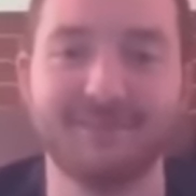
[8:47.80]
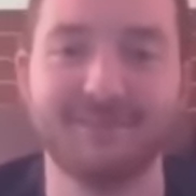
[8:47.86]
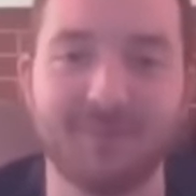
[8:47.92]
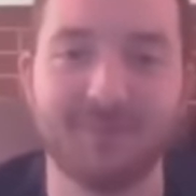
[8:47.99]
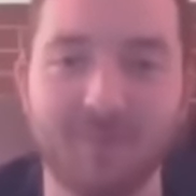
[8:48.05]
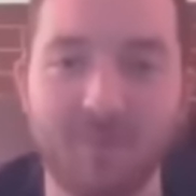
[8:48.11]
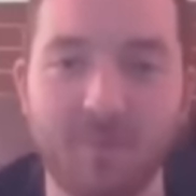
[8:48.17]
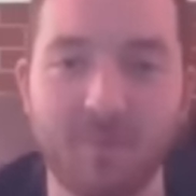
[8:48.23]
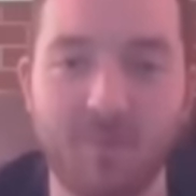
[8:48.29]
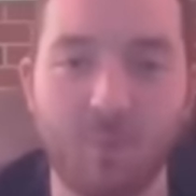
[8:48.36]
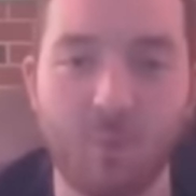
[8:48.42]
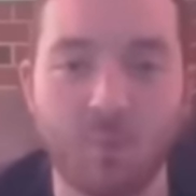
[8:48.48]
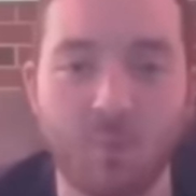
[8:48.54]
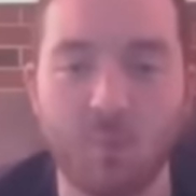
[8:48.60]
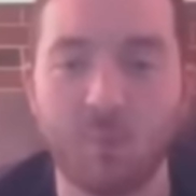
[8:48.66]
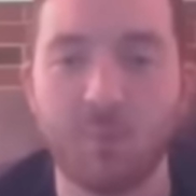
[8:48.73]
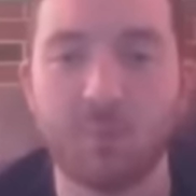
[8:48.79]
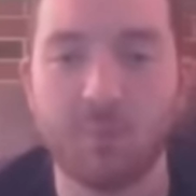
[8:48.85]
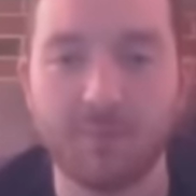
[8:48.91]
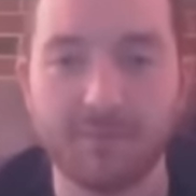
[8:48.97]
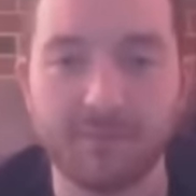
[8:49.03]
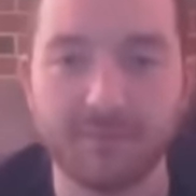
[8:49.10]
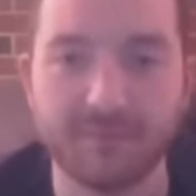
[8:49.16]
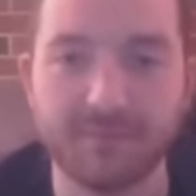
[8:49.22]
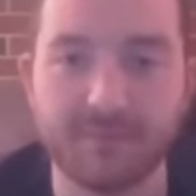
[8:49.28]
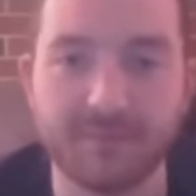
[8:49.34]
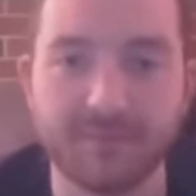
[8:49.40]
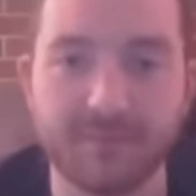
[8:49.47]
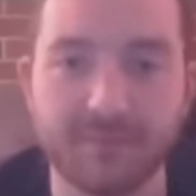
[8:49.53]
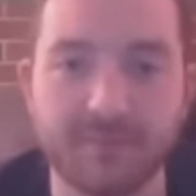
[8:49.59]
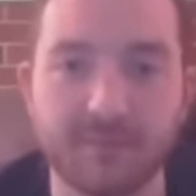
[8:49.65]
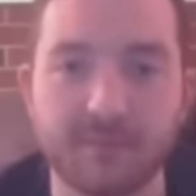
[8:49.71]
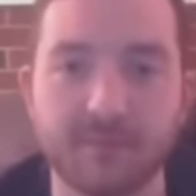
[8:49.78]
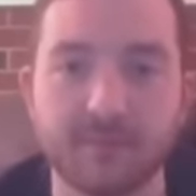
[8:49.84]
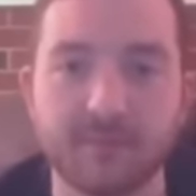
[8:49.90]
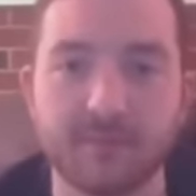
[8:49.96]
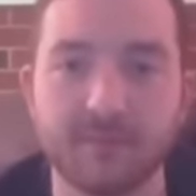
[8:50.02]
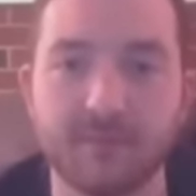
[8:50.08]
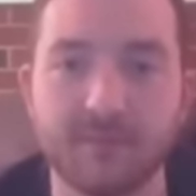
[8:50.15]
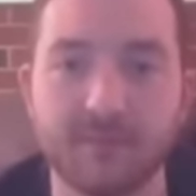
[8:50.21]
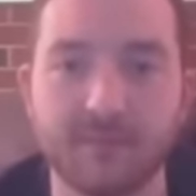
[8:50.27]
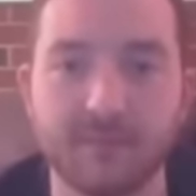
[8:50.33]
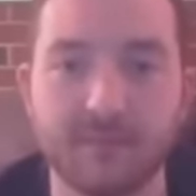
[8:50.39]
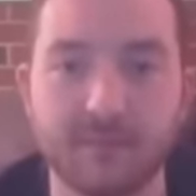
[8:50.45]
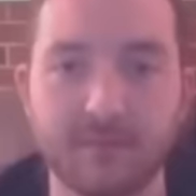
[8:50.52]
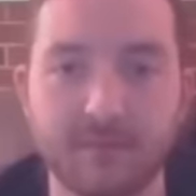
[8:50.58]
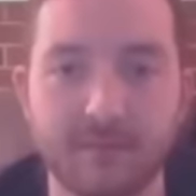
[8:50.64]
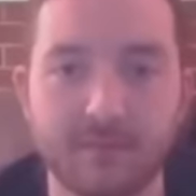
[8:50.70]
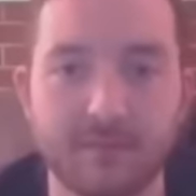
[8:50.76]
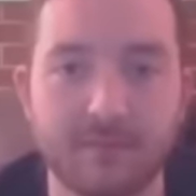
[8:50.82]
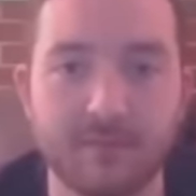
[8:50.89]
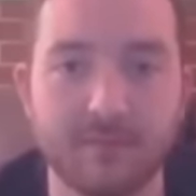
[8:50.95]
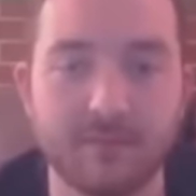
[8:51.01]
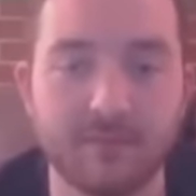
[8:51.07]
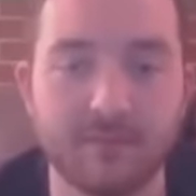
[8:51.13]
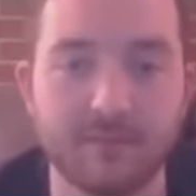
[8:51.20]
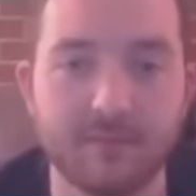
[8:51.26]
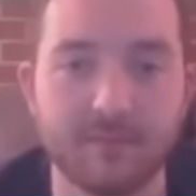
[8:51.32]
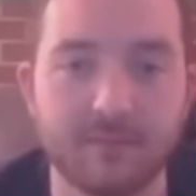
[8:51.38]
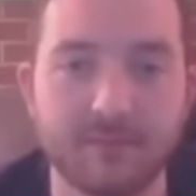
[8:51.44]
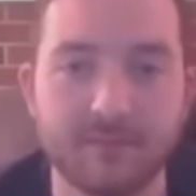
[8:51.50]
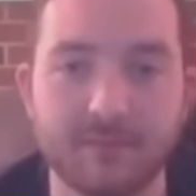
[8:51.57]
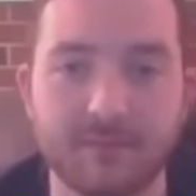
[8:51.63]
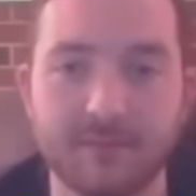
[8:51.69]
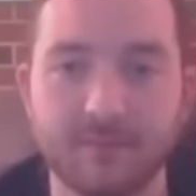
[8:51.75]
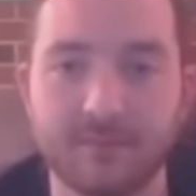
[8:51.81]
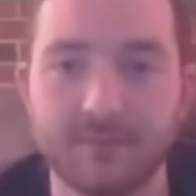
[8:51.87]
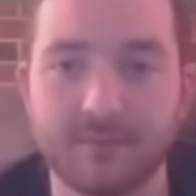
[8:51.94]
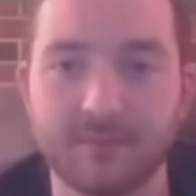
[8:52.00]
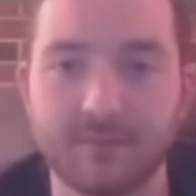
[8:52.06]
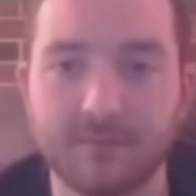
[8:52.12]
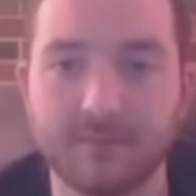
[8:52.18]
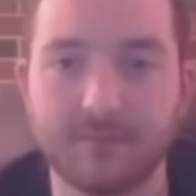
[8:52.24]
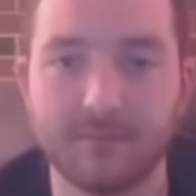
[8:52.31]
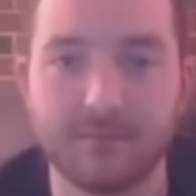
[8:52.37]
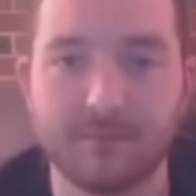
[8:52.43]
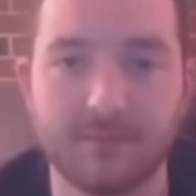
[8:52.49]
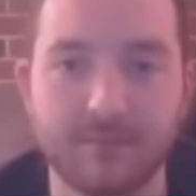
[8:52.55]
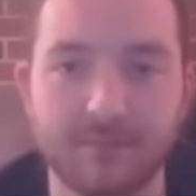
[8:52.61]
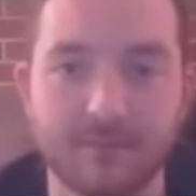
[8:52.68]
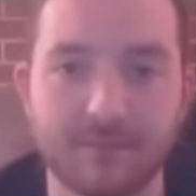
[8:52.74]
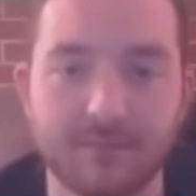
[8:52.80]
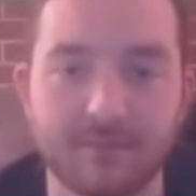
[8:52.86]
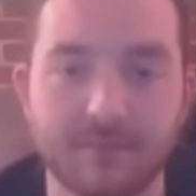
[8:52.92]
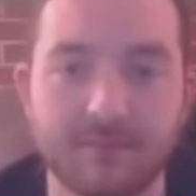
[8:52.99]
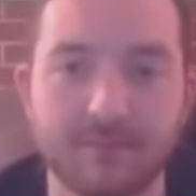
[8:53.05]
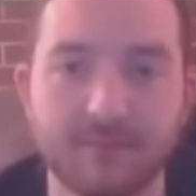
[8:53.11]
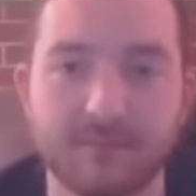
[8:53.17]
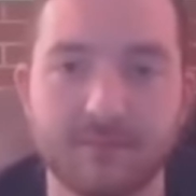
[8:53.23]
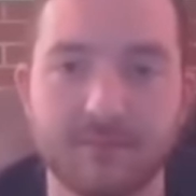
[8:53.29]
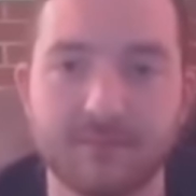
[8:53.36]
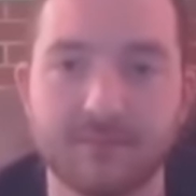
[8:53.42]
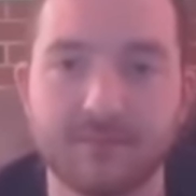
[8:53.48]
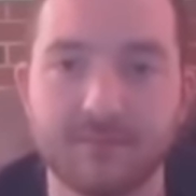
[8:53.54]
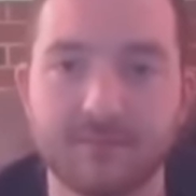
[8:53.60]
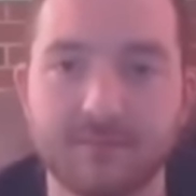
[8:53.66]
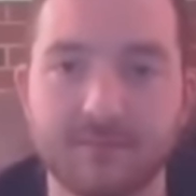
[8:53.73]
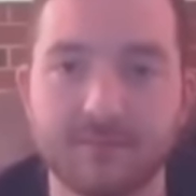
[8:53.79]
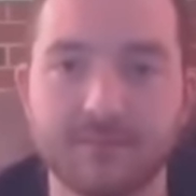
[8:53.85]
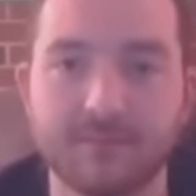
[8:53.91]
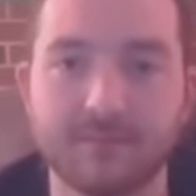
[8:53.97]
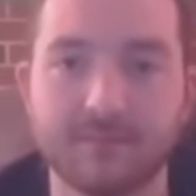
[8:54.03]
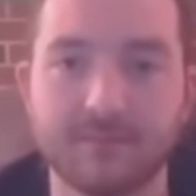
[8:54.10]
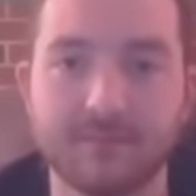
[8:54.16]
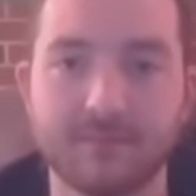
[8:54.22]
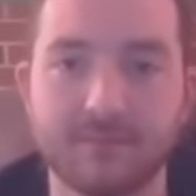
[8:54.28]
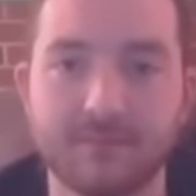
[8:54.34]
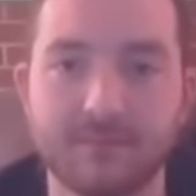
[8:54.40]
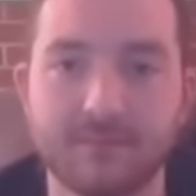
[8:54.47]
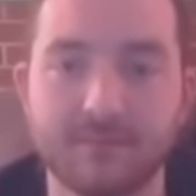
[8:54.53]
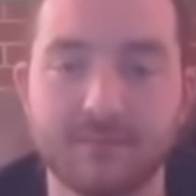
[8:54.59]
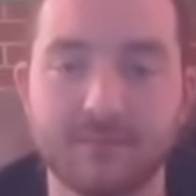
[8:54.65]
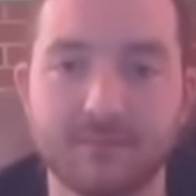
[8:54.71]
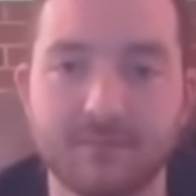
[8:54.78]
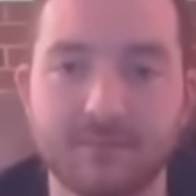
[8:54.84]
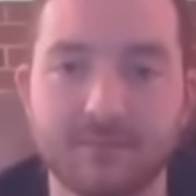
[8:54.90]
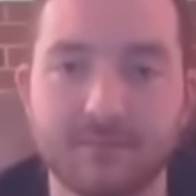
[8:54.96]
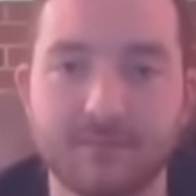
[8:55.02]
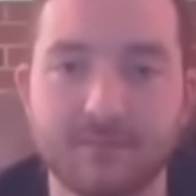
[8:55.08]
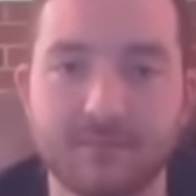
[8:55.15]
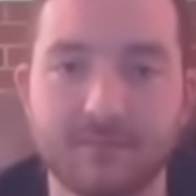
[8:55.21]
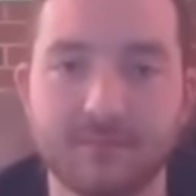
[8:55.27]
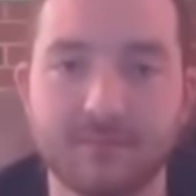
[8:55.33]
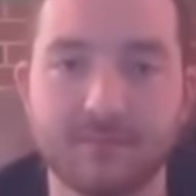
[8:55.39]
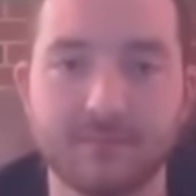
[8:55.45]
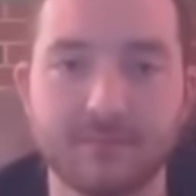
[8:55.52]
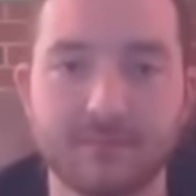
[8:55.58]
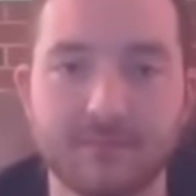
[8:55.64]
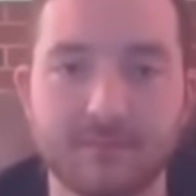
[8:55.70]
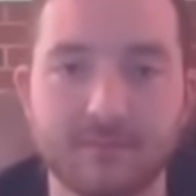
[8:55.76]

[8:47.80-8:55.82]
No words are spoken by the person on screen.